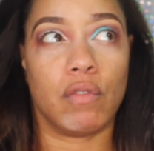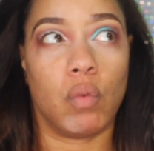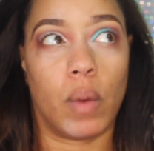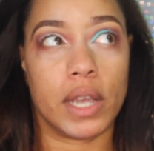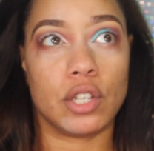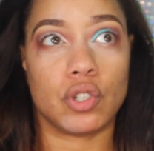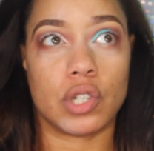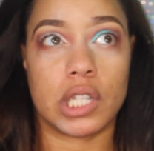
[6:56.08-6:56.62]

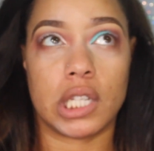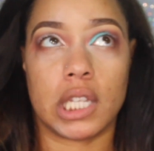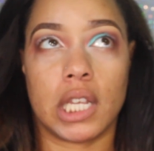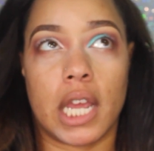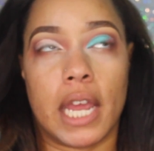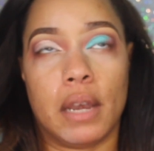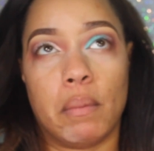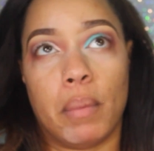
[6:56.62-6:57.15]
waitressed
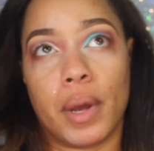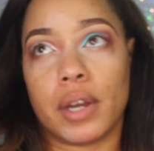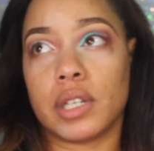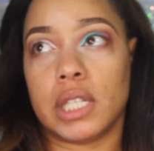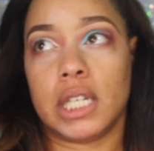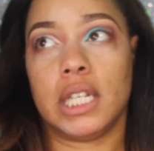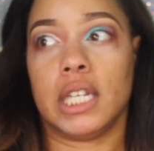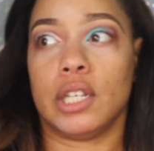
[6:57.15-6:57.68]
and
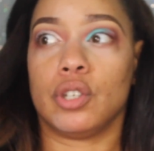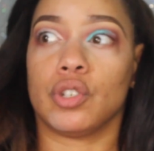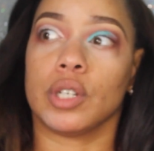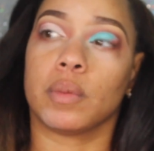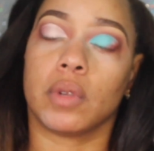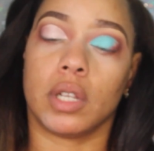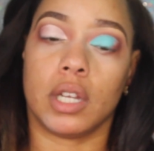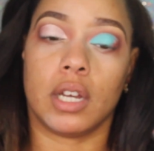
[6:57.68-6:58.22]
bartended at
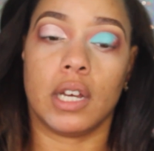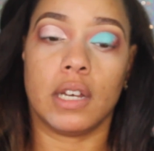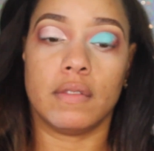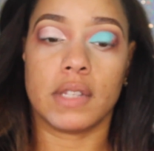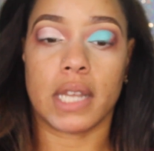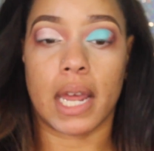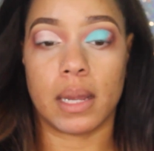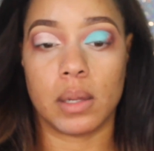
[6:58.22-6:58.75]
strip
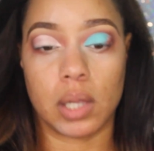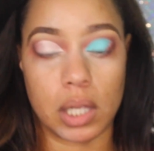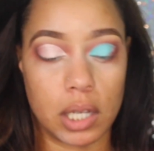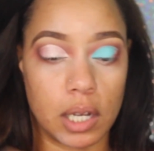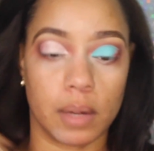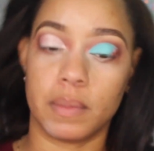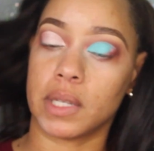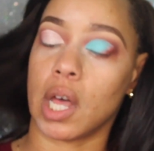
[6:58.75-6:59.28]
clubs,
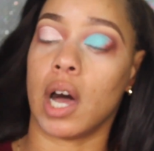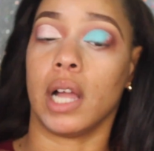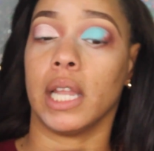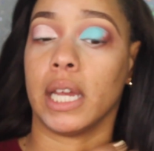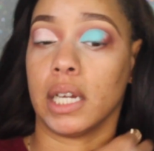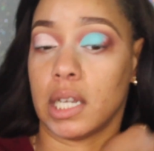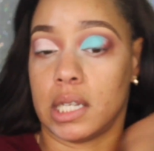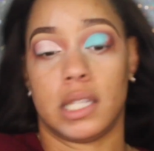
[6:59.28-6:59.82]
nightclubs, all
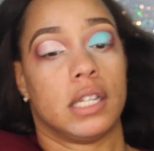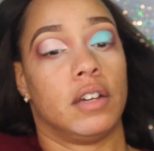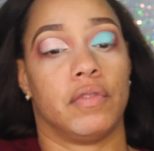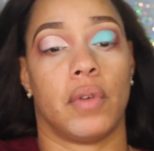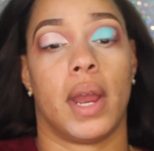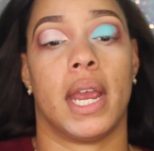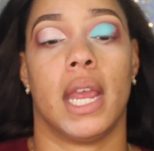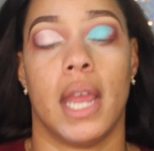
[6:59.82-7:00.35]
that good stuff,
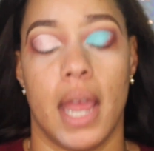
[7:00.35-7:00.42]
right?